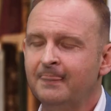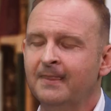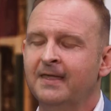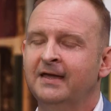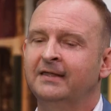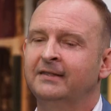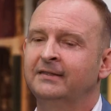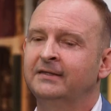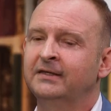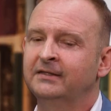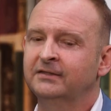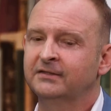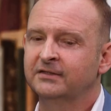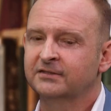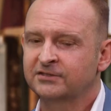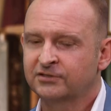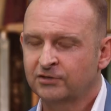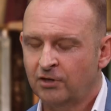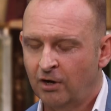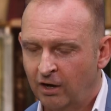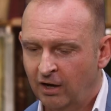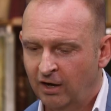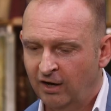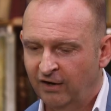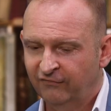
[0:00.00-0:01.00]
And then this
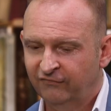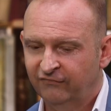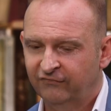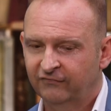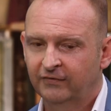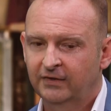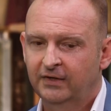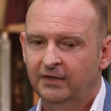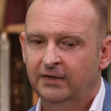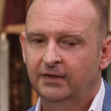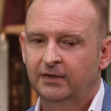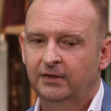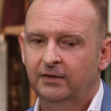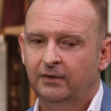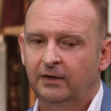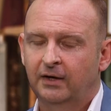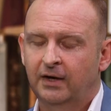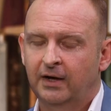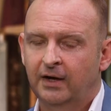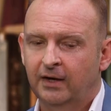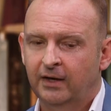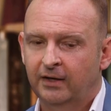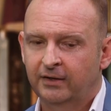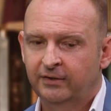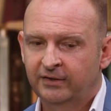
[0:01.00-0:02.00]
cough
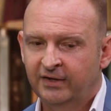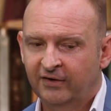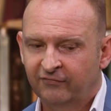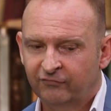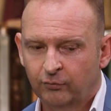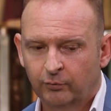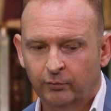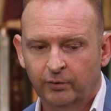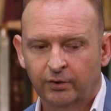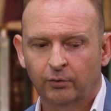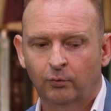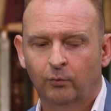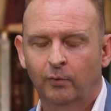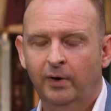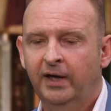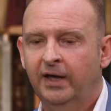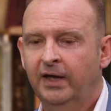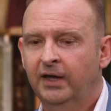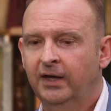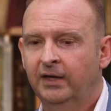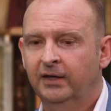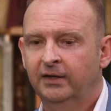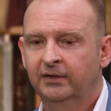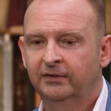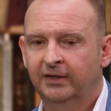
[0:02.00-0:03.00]
never went
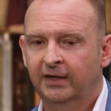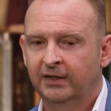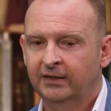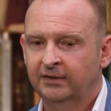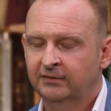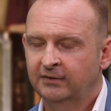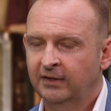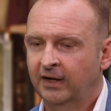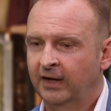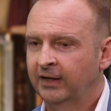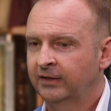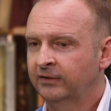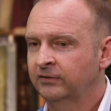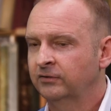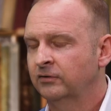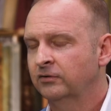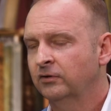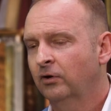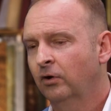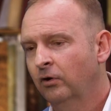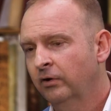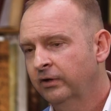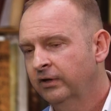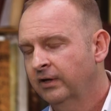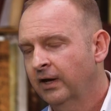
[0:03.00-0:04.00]
away. And they
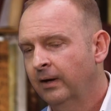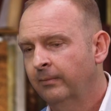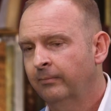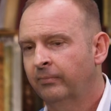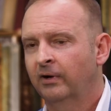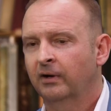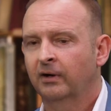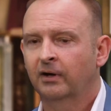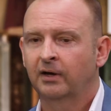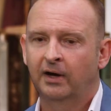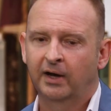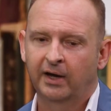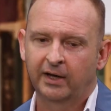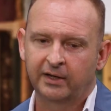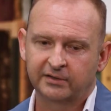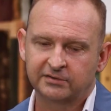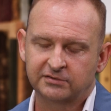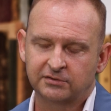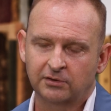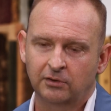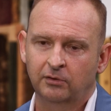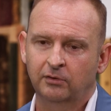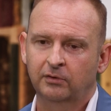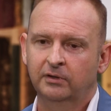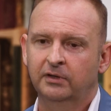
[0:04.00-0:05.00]
diagnosed, oh, you got
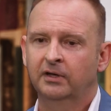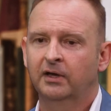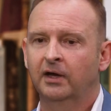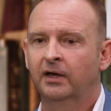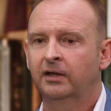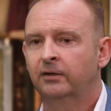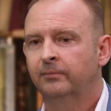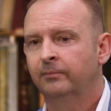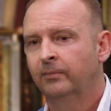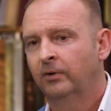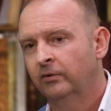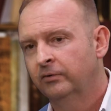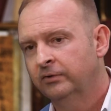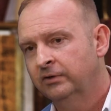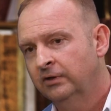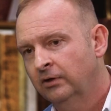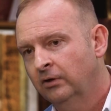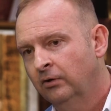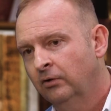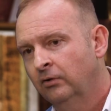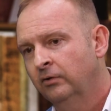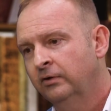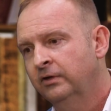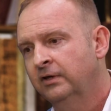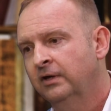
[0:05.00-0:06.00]
bronchitis. Oh, you got pneumonia.
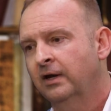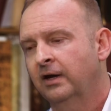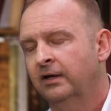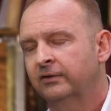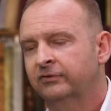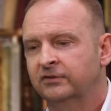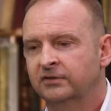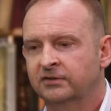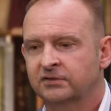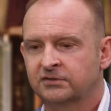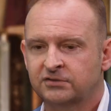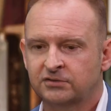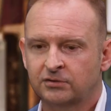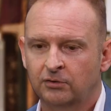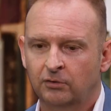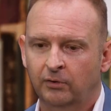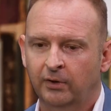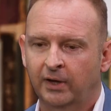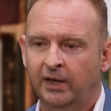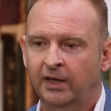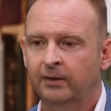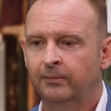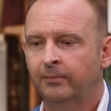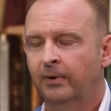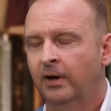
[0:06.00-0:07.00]
Oh, you got this.
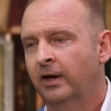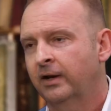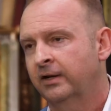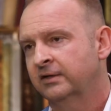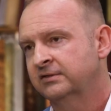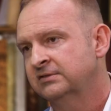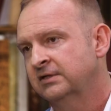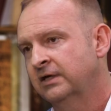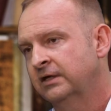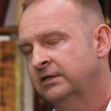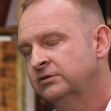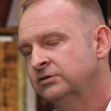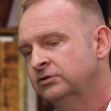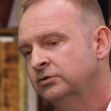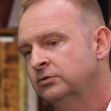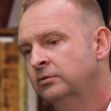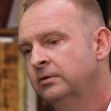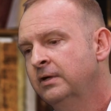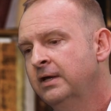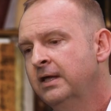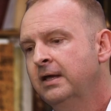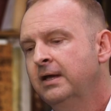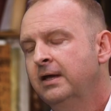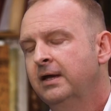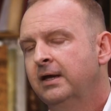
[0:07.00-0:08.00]
Throw antibiotics at
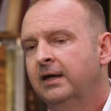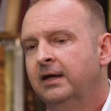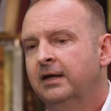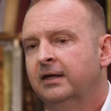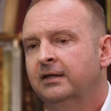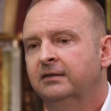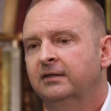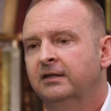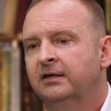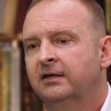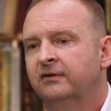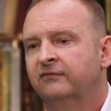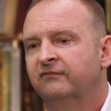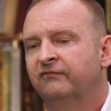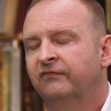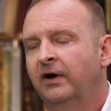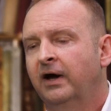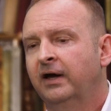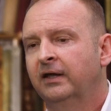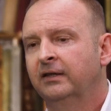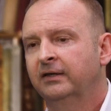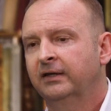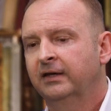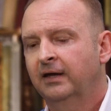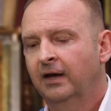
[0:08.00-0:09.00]
you. And then
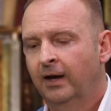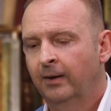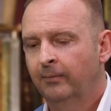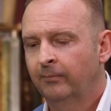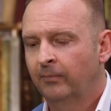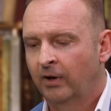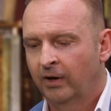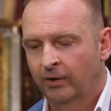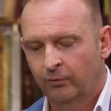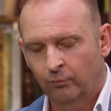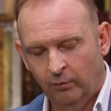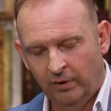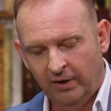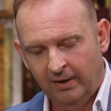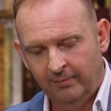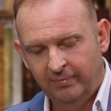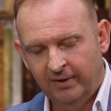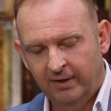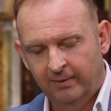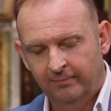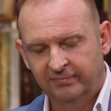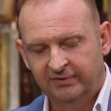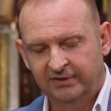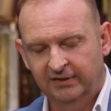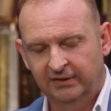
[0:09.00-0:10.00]
finally I'm on
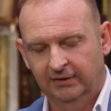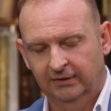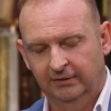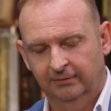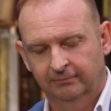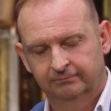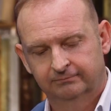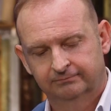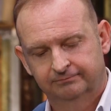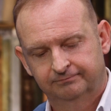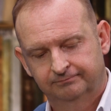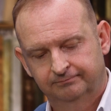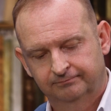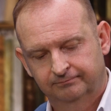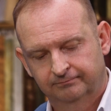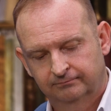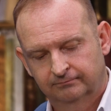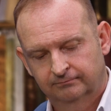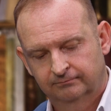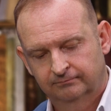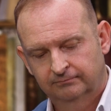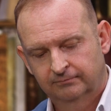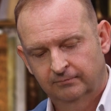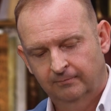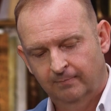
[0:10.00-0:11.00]
WebMD.
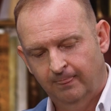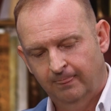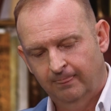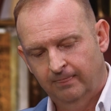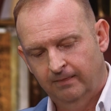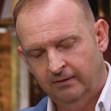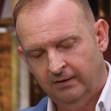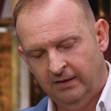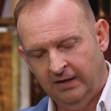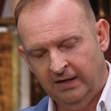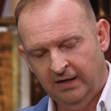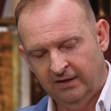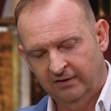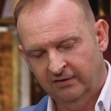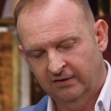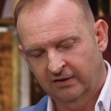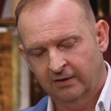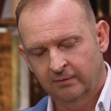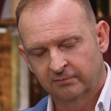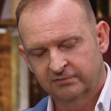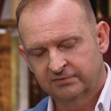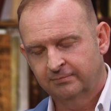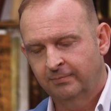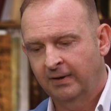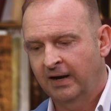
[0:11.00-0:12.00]
And it
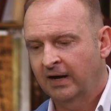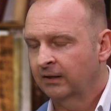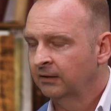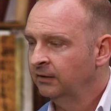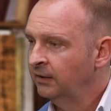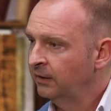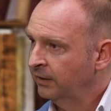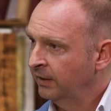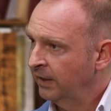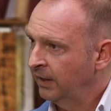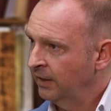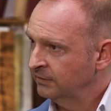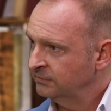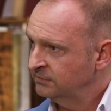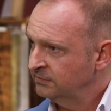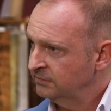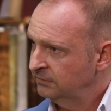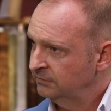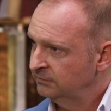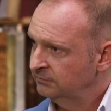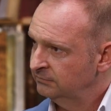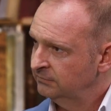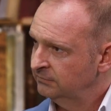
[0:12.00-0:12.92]
comes back lung cancer.